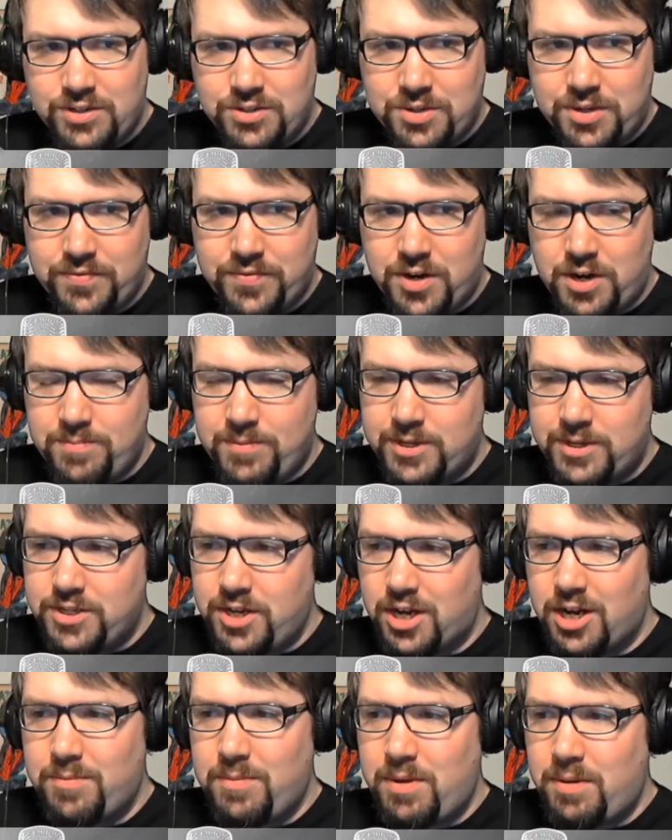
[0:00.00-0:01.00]
enjoyed very
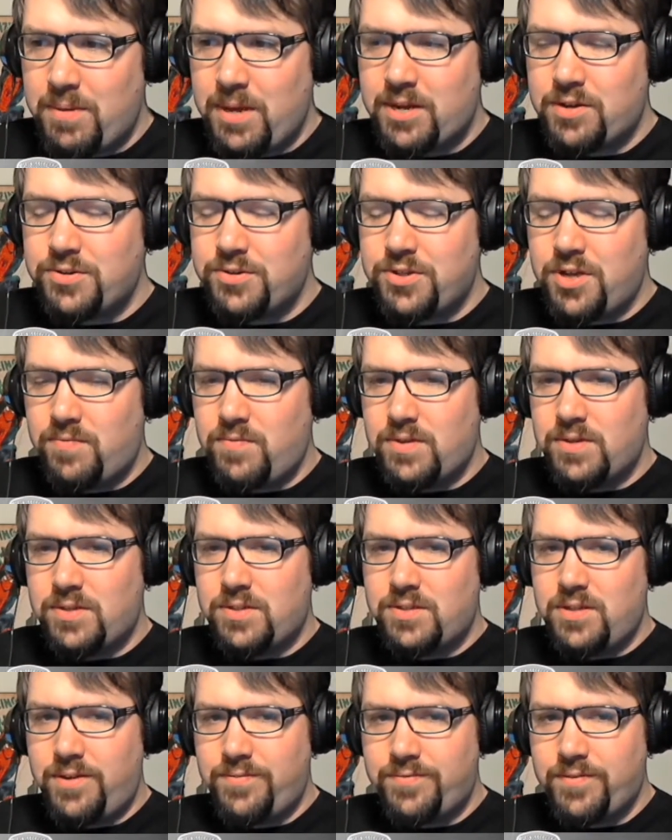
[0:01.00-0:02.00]
much talking about Microsoft
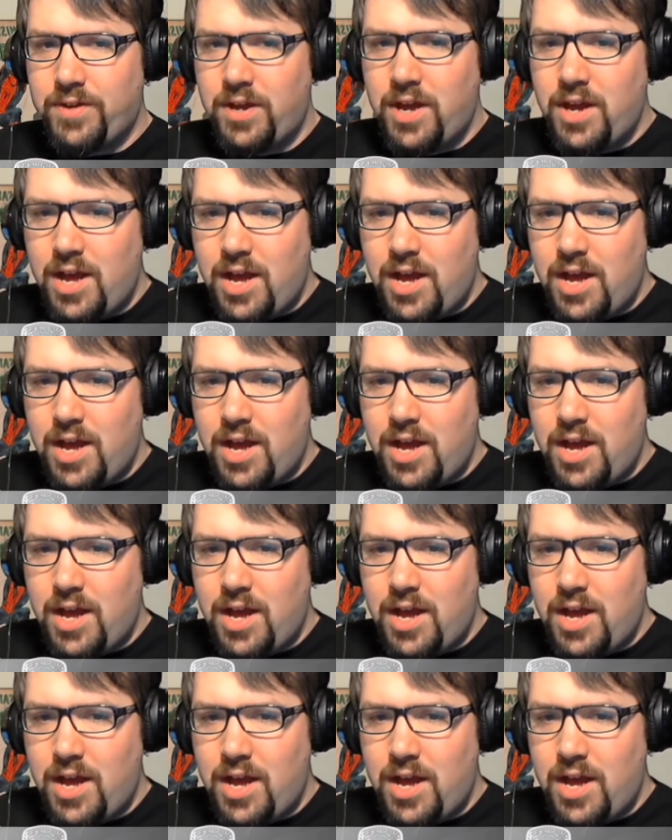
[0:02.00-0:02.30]
and stuff.